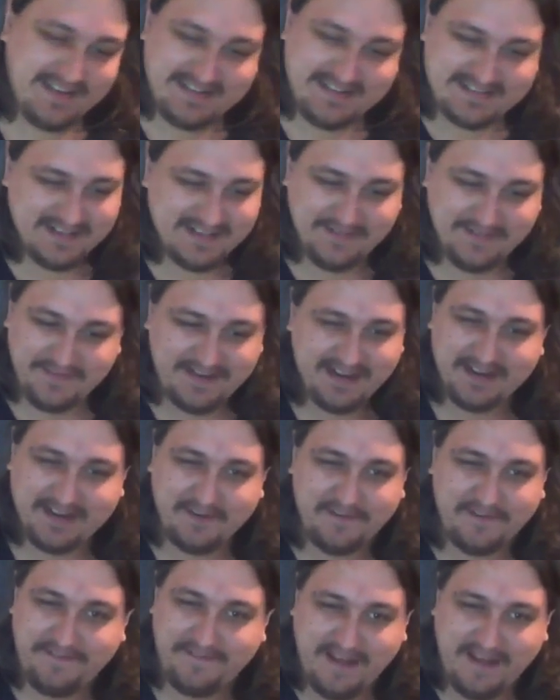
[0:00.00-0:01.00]
he's living in a
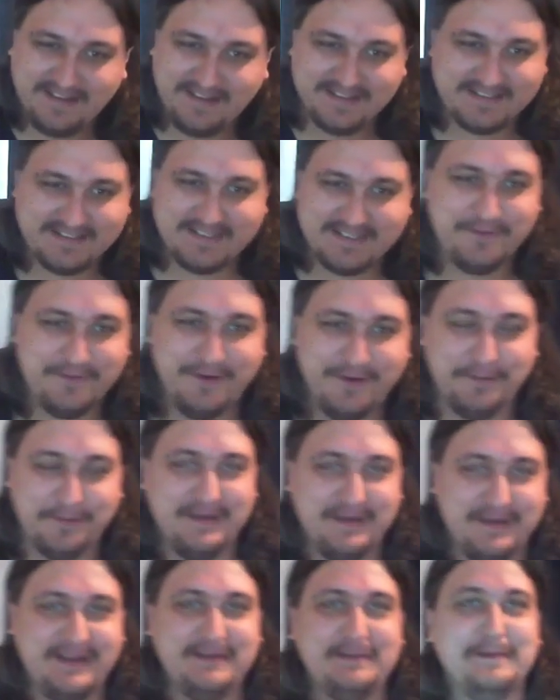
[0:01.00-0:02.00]
fantasy yeah. world,
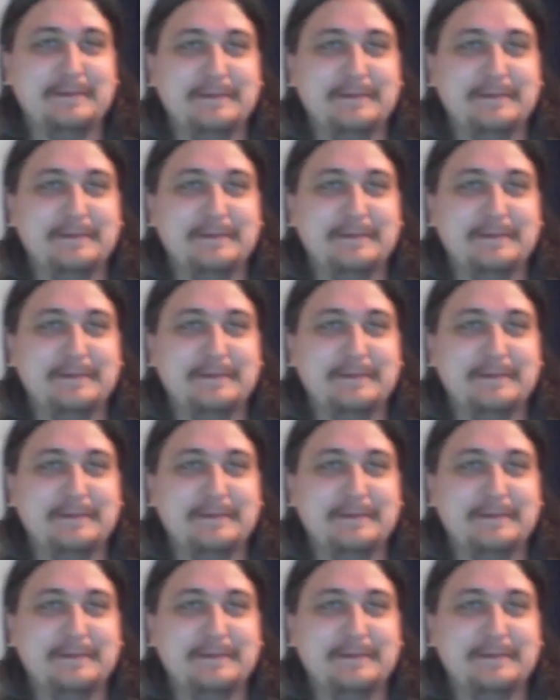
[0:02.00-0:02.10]
man.